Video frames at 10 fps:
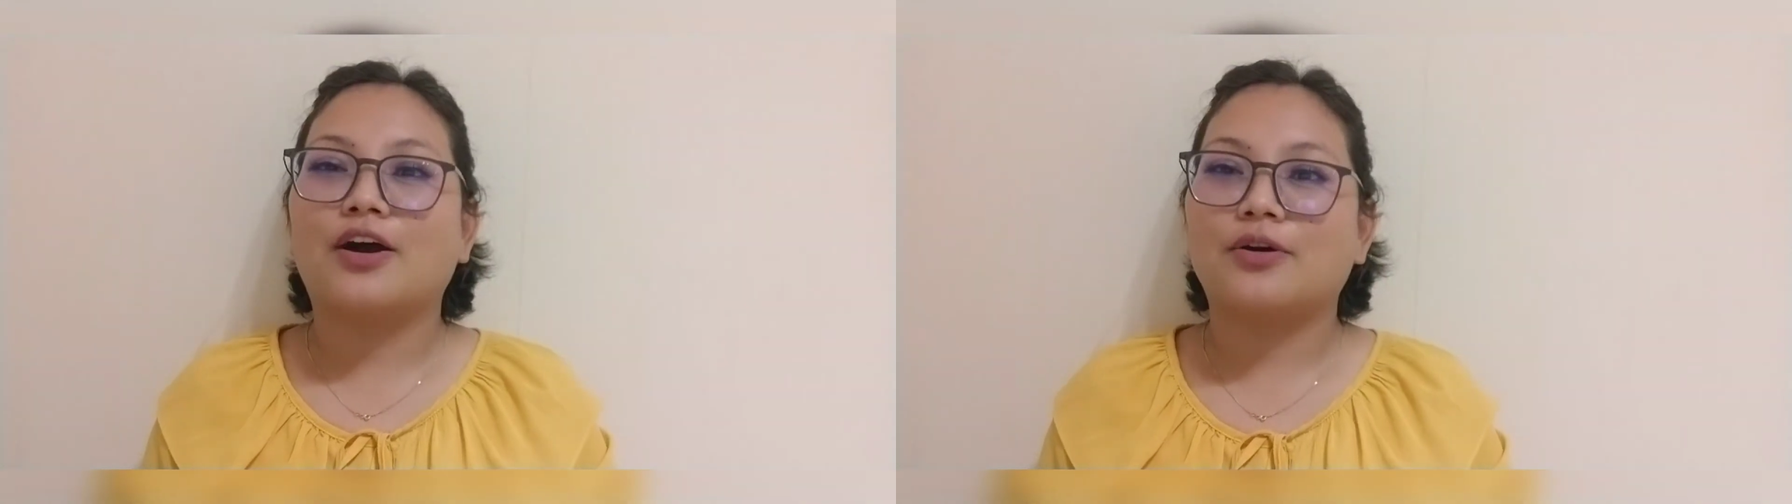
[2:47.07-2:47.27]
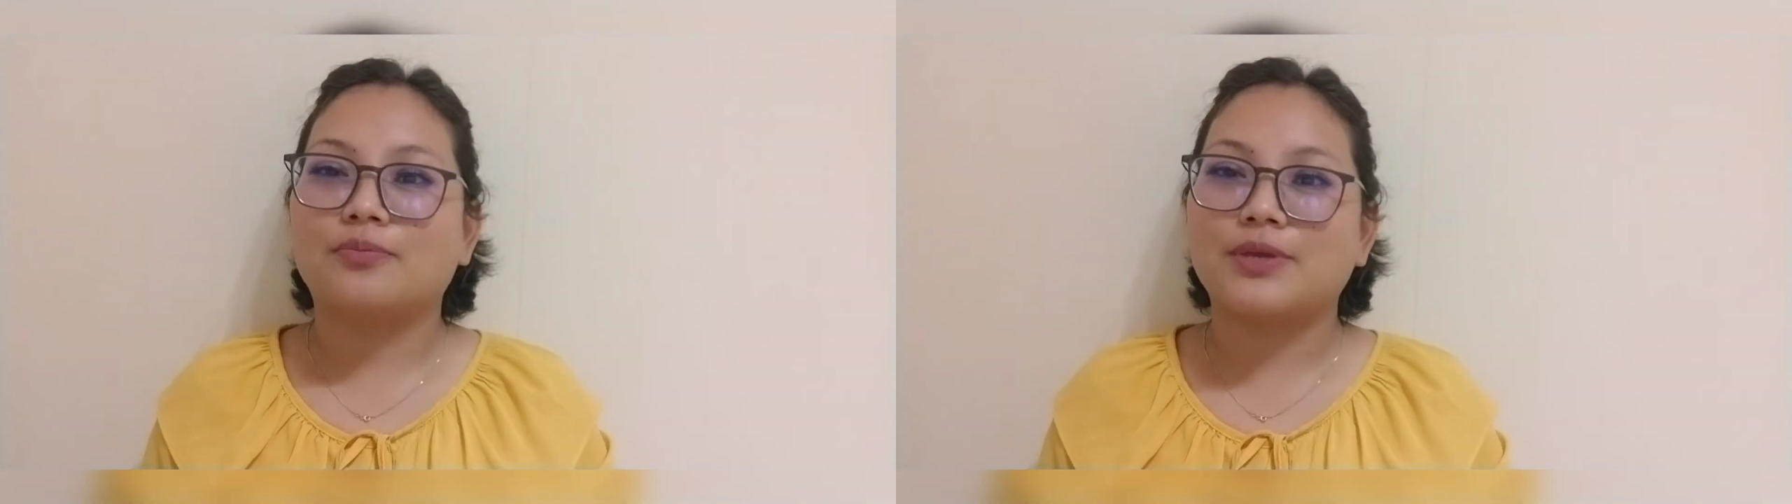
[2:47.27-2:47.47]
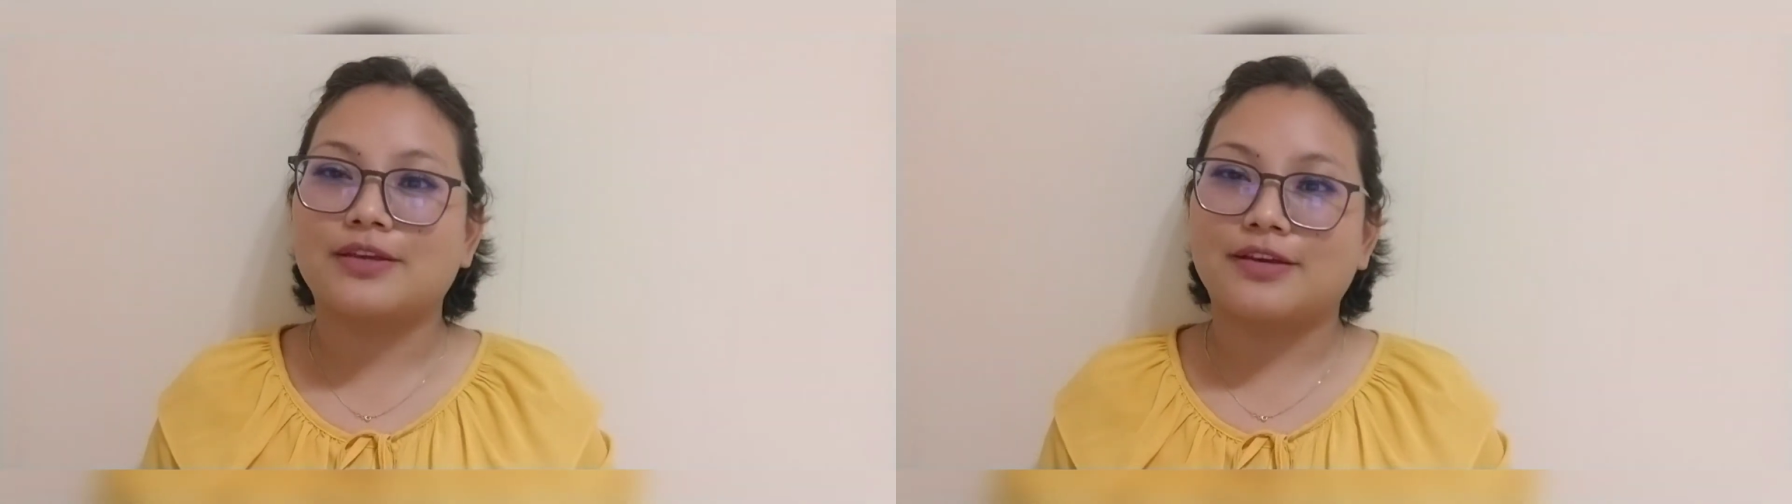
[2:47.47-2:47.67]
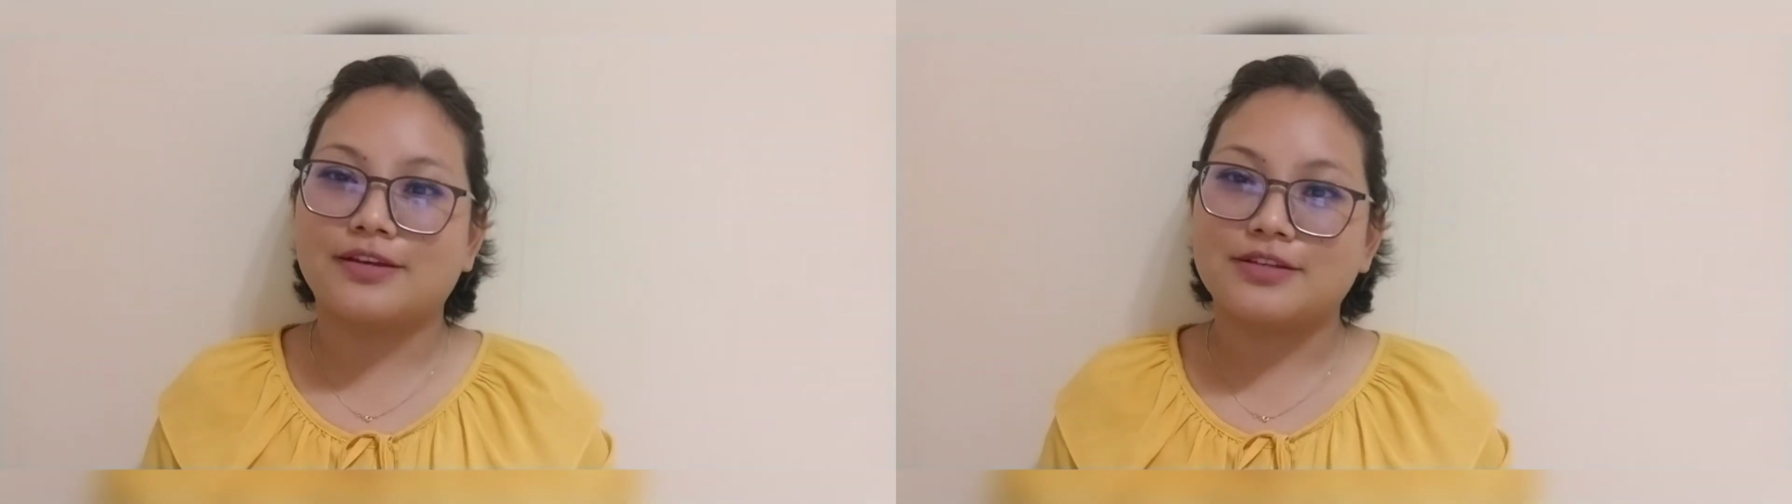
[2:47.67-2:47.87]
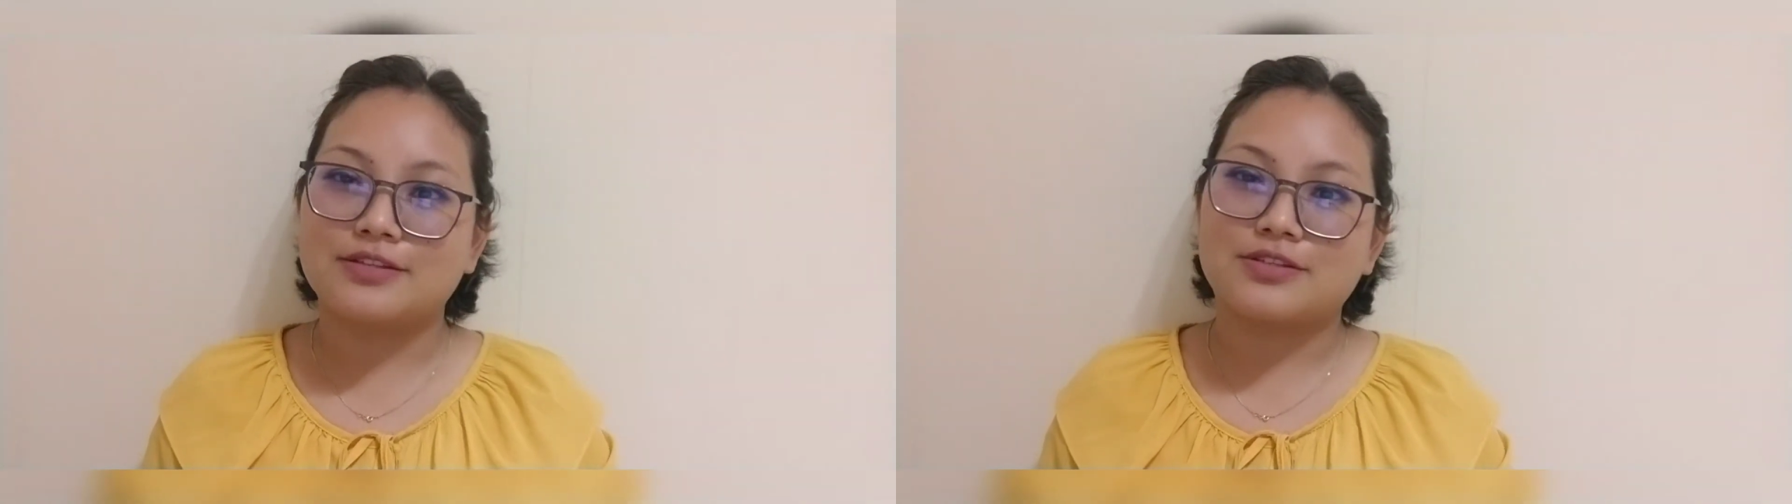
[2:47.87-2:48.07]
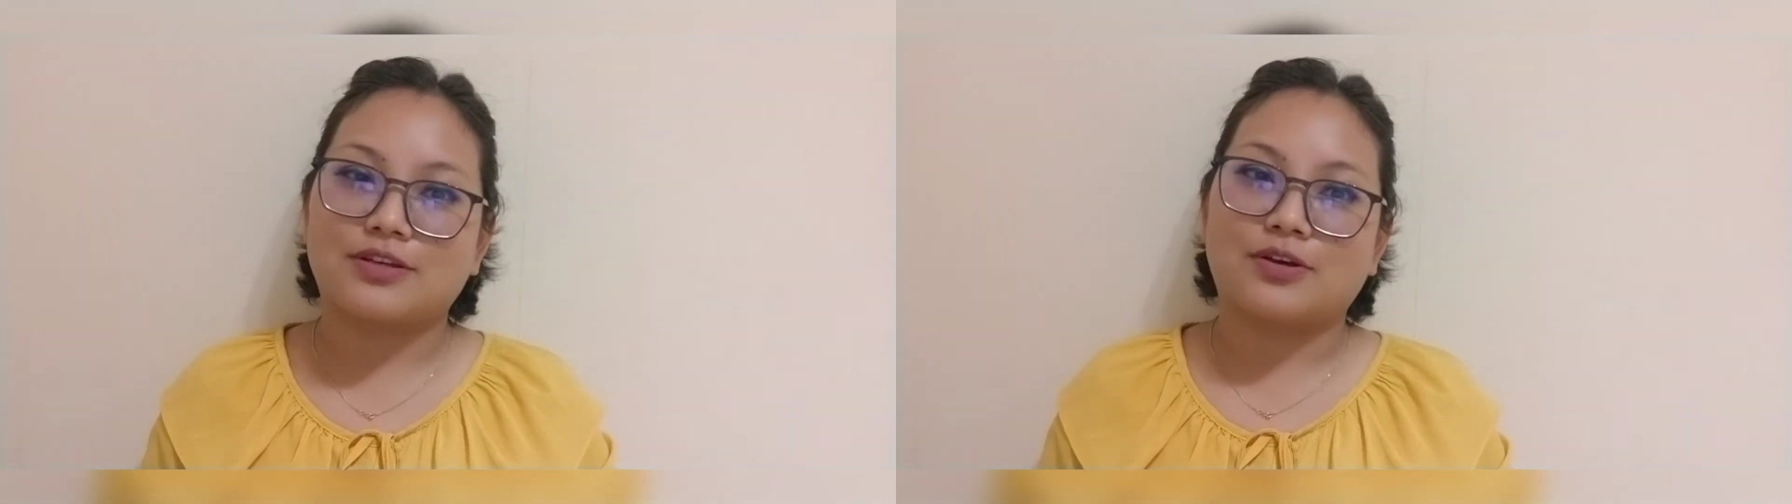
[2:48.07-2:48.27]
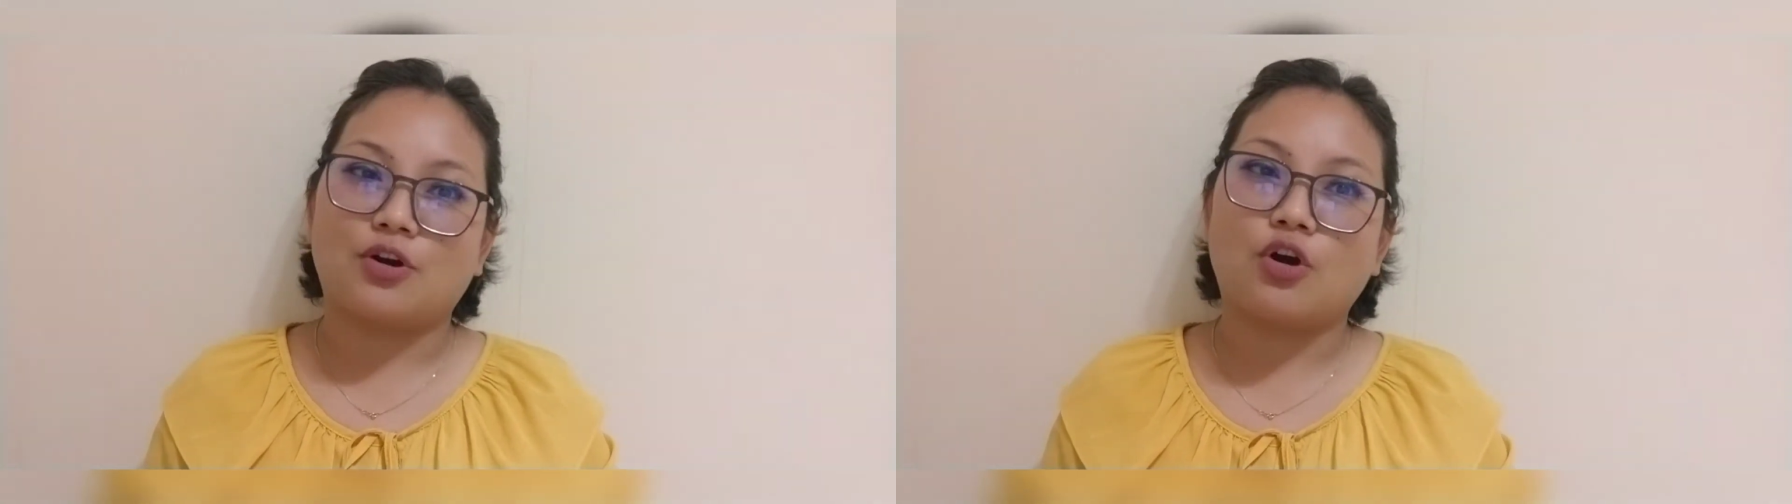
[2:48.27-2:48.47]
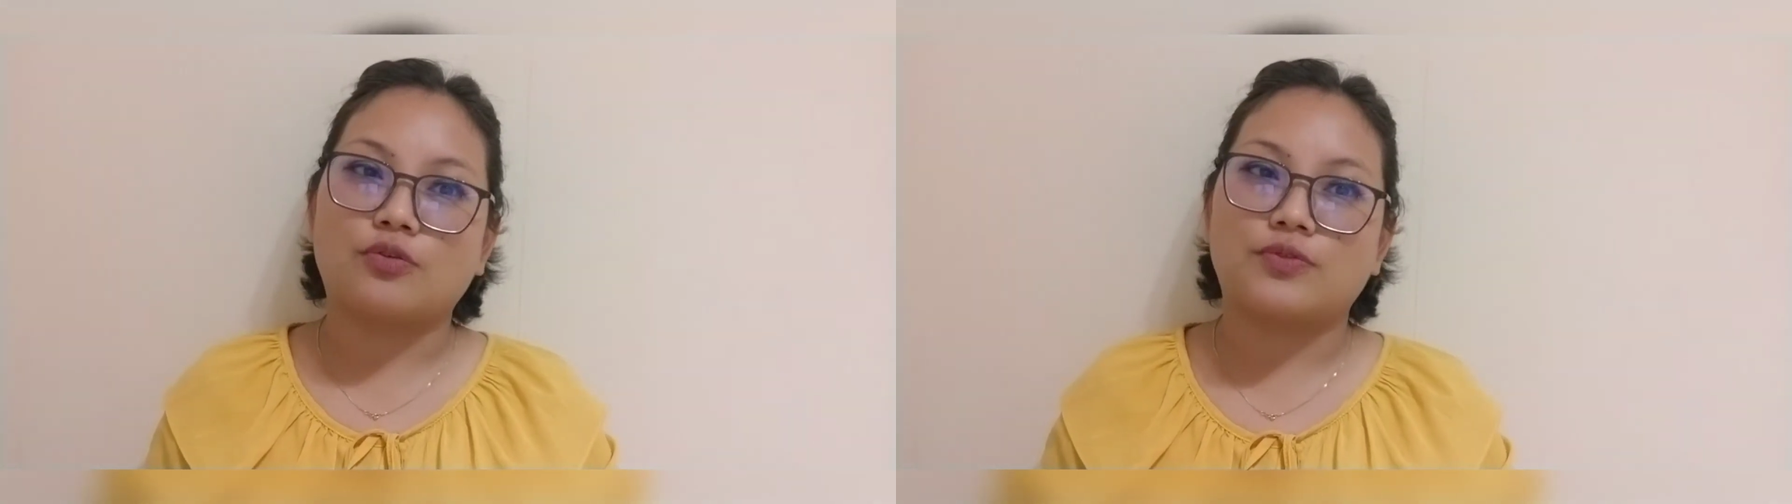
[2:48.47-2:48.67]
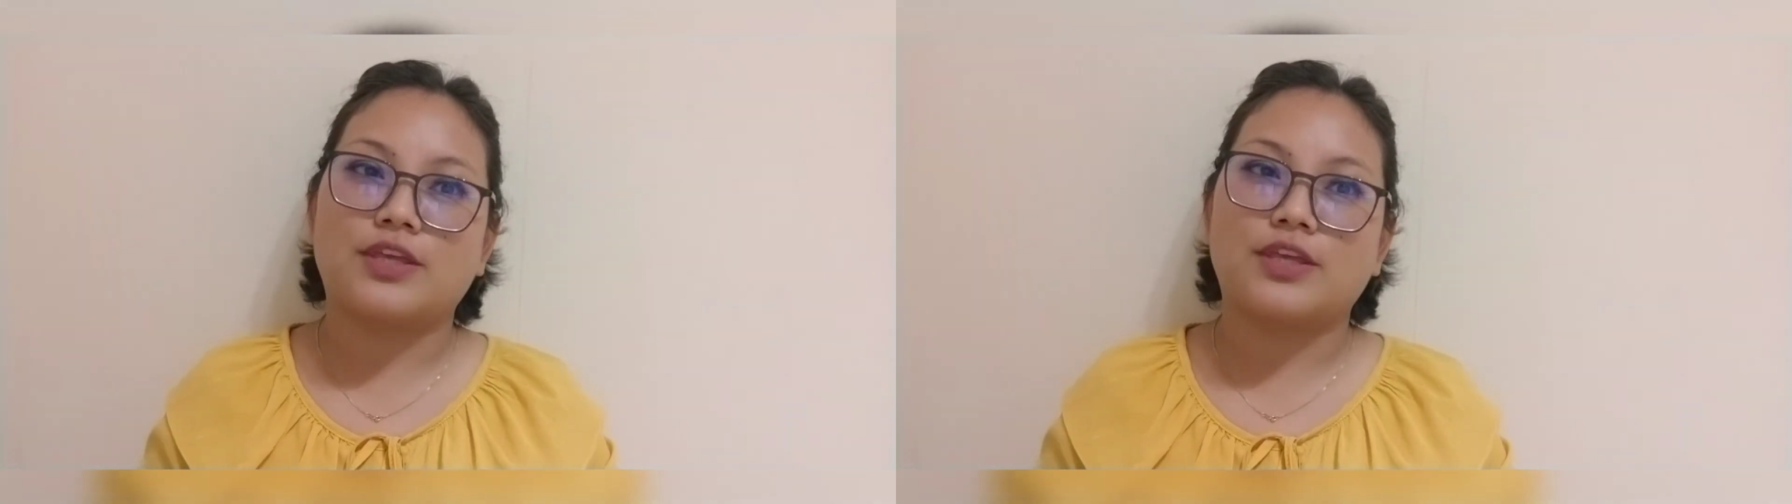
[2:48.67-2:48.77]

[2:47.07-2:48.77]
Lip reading: because of